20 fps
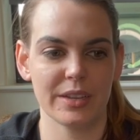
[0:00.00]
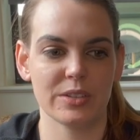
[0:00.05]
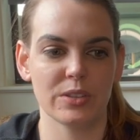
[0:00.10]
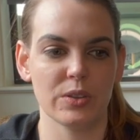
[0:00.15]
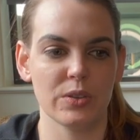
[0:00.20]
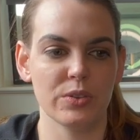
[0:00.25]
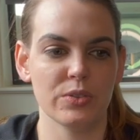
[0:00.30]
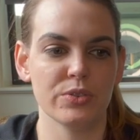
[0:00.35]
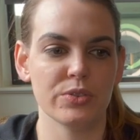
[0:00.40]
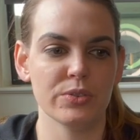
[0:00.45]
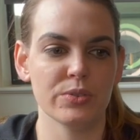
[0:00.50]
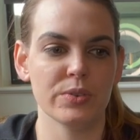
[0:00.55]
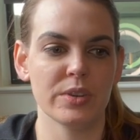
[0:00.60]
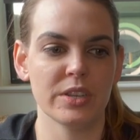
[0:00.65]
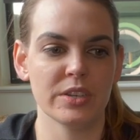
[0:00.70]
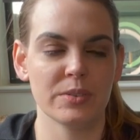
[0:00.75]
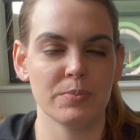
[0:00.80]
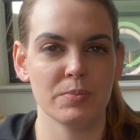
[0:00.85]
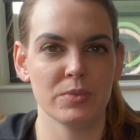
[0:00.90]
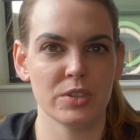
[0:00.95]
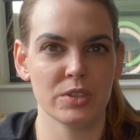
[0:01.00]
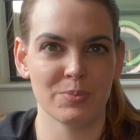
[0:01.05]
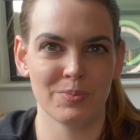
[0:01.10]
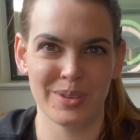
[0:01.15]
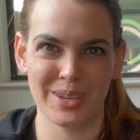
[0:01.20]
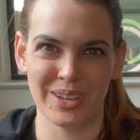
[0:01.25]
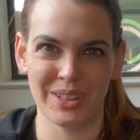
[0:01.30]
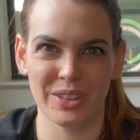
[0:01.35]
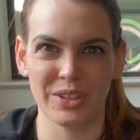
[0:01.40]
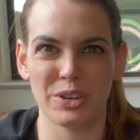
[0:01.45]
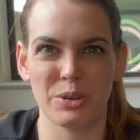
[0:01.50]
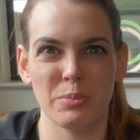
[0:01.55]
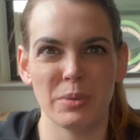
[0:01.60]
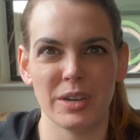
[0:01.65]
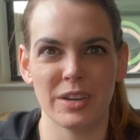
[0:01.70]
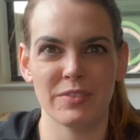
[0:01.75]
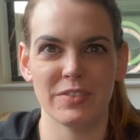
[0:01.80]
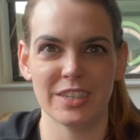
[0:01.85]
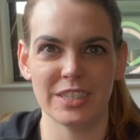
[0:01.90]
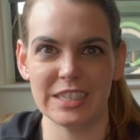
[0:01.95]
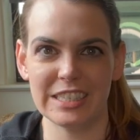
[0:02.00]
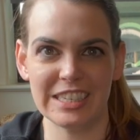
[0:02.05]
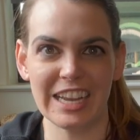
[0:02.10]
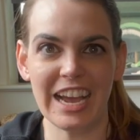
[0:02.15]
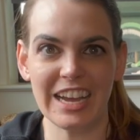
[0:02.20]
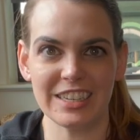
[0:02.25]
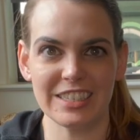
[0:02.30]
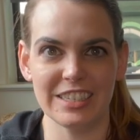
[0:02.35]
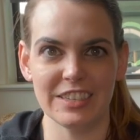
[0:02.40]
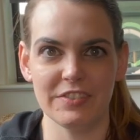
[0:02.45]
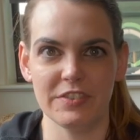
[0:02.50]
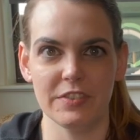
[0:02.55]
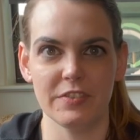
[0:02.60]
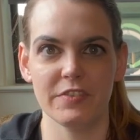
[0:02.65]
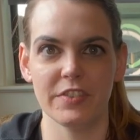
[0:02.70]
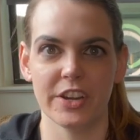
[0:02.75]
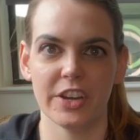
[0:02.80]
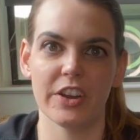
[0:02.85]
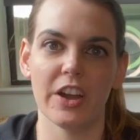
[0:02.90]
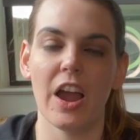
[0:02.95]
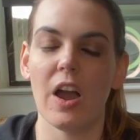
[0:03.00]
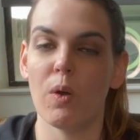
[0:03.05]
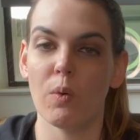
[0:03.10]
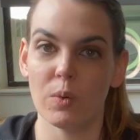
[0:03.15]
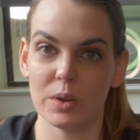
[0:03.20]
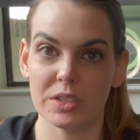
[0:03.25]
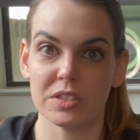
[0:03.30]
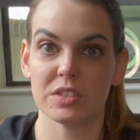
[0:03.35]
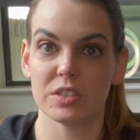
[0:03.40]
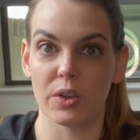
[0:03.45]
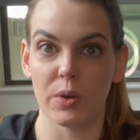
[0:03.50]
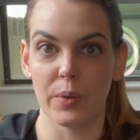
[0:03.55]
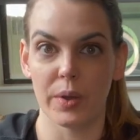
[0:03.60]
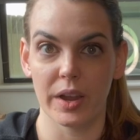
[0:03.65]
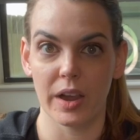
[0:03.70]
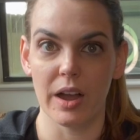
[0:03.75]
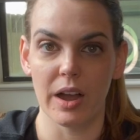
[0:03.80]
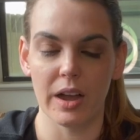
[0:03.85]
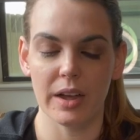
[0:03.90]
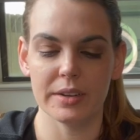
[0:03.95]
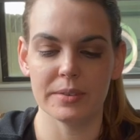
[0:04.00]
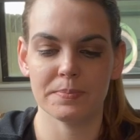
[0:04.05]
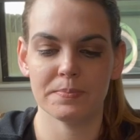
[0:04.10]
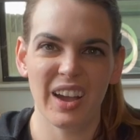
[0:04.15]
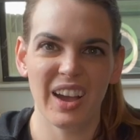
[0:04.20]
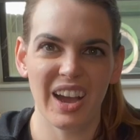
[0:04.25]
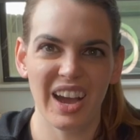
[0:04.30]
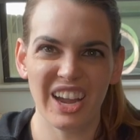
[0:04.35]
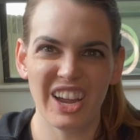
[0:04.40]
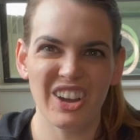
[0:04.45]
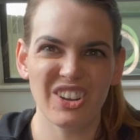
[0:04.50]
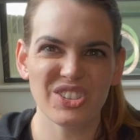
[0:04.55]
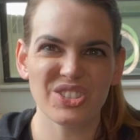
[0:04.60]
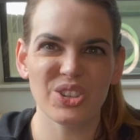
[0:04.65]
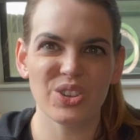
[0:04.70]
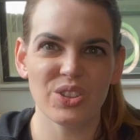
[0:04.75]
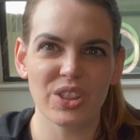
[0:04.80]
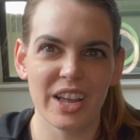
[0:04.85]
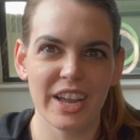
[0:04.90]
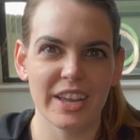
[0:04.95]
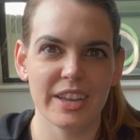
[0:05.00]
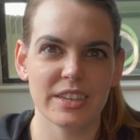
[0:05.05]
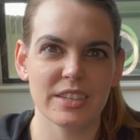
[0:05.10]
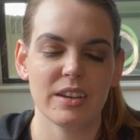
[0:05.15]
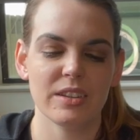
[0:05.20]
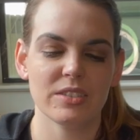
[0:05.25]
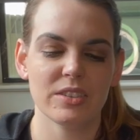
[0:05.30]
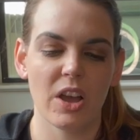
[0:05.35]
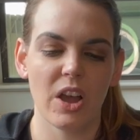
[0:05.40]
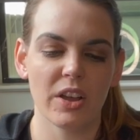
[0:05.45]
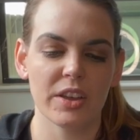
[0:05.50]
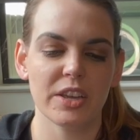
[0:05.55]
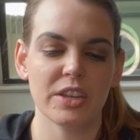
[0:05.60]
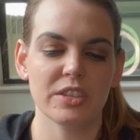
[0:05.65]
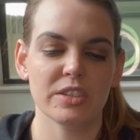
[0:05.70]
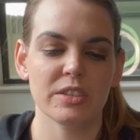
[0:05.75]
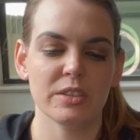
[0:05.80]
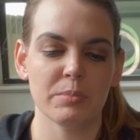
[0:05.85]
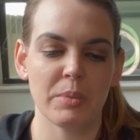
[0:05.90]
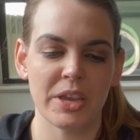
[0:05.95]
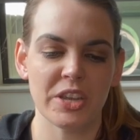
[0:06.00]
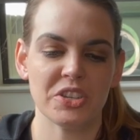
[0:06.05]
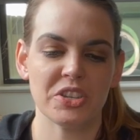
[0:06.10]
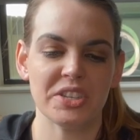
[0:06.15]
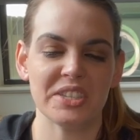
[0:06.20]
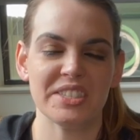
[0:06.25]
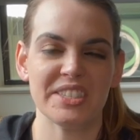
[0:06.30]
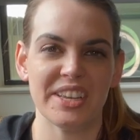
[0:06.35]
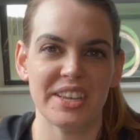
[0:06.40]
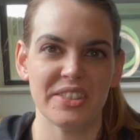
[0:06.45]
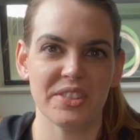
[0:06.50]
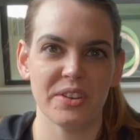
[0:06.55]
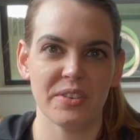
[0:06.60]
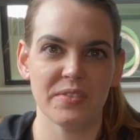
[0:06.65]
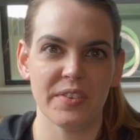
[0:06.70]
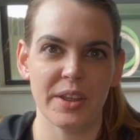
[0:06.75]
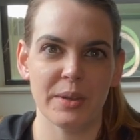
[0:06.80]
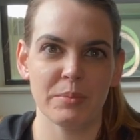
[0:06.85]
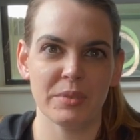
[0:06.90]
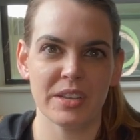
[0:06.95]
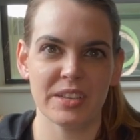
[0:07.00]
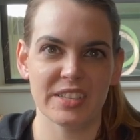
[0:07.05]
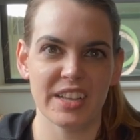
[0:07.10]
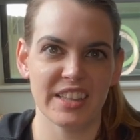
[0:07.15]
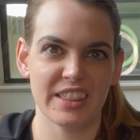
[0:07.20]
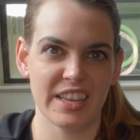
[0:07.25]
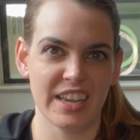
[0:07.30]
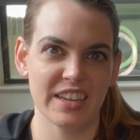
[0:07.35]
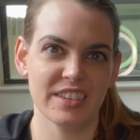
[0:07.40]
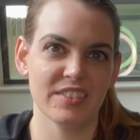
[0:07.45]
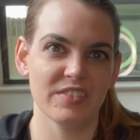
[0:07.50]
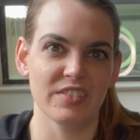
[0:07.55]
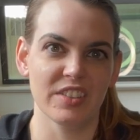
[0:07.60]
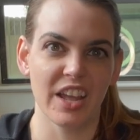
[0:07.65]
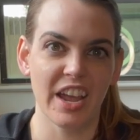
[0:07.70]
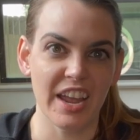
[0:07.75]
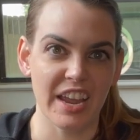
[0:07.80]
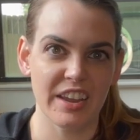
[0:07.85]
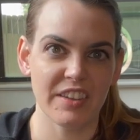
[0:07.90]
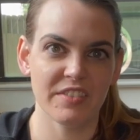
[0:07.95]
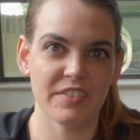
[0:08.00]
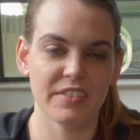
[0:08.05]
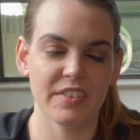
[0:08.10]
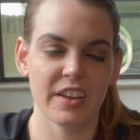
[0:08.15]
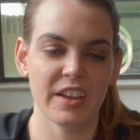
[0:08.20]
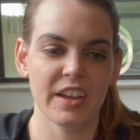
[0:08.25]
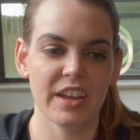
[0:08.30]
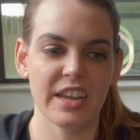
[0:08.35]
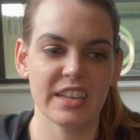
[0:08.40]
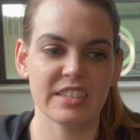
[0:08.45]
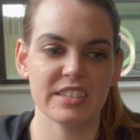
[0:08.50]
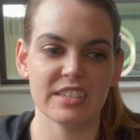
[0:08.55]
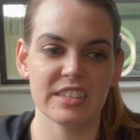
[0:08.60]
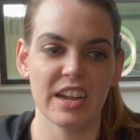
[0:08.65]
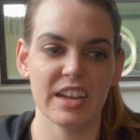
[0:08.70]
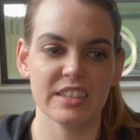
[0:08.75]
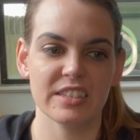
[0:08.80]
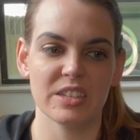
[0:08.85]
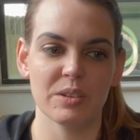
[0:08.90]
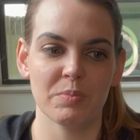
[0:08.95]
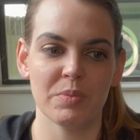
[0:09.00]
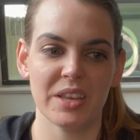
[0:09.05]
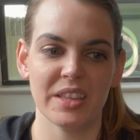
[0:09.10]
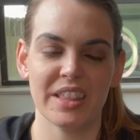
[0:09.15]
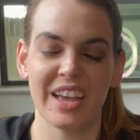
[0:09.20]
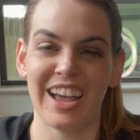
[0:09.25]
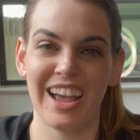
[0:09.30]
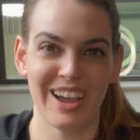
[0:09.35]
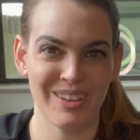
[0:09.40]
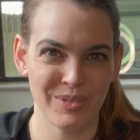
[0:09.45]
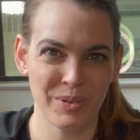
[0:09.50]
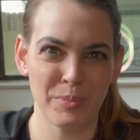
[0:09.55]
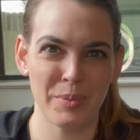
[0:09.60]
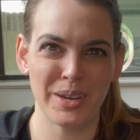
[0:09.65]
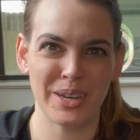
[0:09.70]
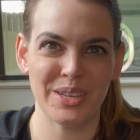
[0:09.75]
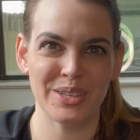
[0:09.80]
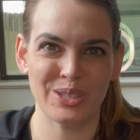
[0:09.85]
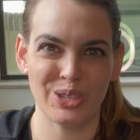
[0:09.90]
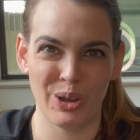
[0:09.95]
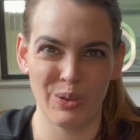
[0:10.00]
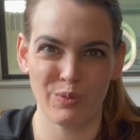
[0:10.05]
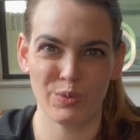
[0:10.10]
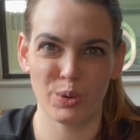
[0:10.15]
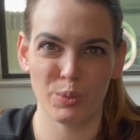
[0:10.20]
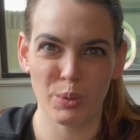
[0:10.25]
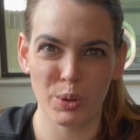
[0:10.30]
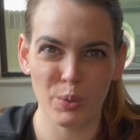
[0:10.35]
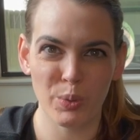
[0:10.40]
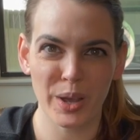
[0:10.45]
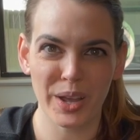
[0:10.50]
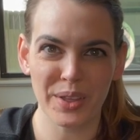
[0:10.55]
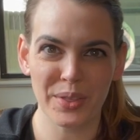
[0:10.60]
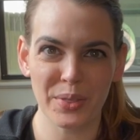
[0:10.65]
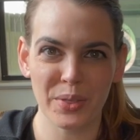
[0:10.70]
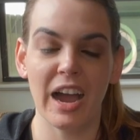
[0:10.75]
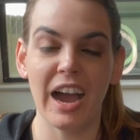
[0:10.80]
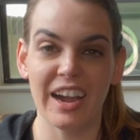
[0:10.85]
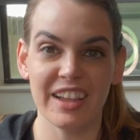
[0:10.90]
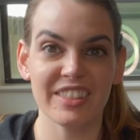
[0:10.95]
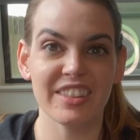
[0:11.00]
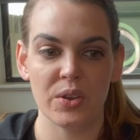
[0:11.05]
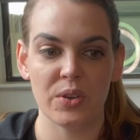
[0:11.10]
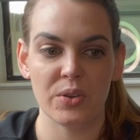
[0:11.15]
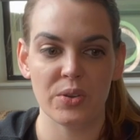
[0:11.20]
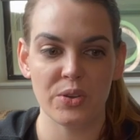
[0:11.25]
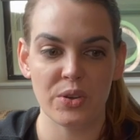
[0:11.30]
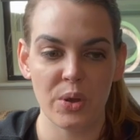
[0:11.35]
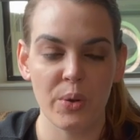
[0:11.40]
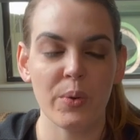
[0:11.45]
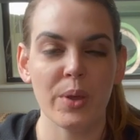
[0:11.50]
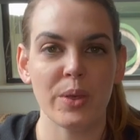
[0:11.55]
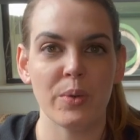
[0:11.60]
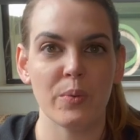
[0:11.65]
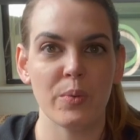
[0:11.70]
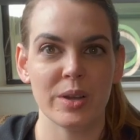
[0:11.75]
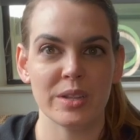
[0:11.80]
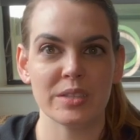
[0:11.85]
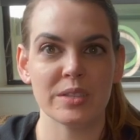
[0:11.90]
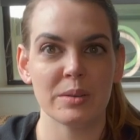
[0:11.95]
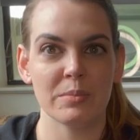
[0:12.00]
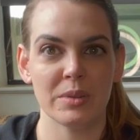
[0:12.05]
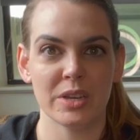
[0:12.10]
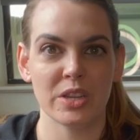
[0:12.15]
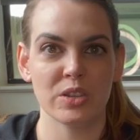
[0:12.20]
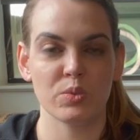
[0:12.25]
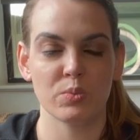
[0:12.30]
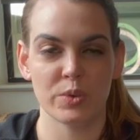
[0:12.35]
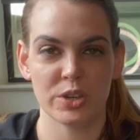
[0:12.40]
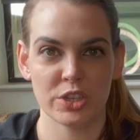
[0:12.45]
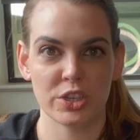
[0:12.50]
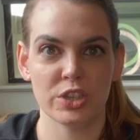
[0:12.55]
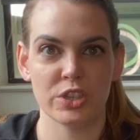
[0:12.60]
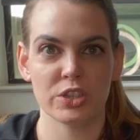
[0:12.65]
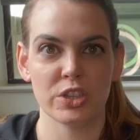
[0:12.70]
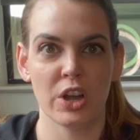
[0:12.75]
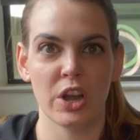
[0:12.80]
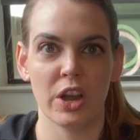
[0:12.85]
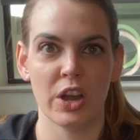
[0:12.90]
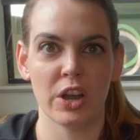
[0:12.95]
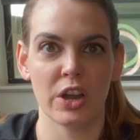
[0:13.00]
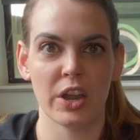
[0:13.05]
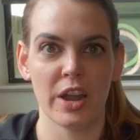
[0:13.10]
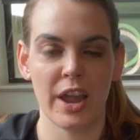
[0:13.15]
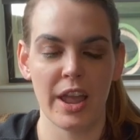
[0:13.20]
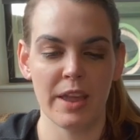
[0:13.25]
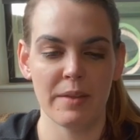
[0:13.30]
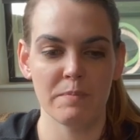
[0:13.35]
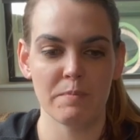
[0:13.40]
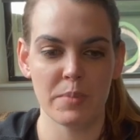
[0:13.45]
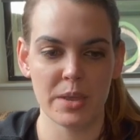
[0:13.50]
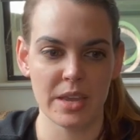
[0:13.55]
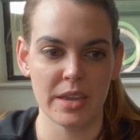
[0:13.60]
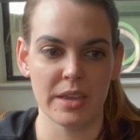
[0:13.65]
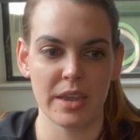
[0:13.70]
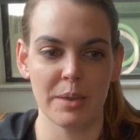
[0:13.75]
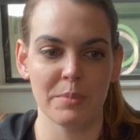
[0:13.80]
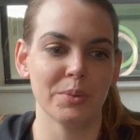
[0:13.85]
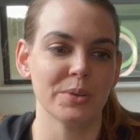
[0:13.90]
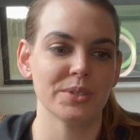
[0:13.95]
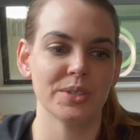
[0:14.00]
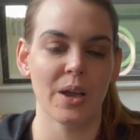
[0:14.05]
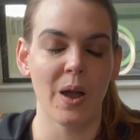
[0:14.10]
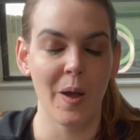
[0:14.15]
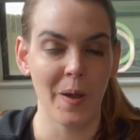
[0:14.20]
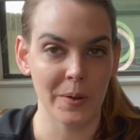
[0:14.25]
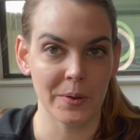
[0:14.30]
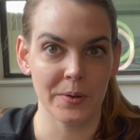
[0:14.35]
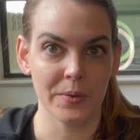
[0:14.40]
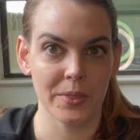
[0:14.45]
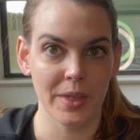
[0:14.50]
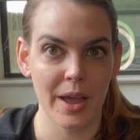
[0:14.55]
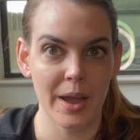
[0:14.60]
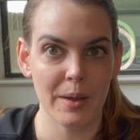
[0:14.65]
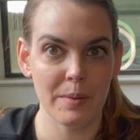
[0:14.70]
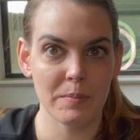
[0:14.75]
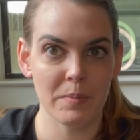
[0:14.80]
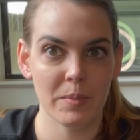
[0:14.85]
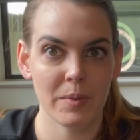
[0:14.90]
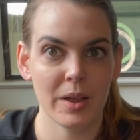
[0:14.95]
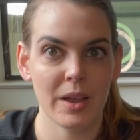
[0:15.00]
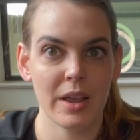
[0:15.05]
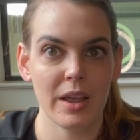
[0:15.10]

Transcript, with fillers: So you do need to be a little bit of a detective and figure out what's going on. I also liked talking to patients and their families at the end of life. It's not something that everybody's comfortable with. I like knowing what somebody's wishes are and being able to honor them.